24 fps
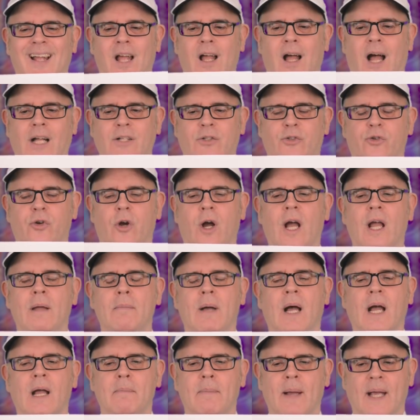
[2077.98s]
I try
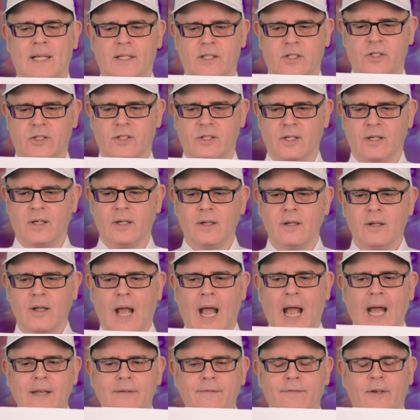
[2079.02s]
my best.
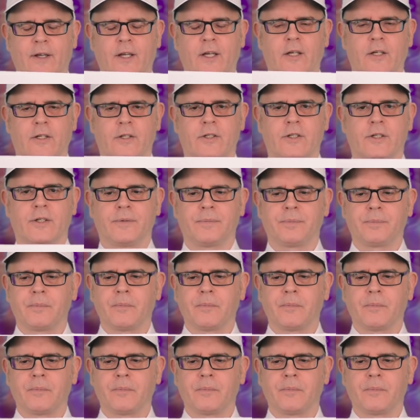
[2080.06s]
Advocate.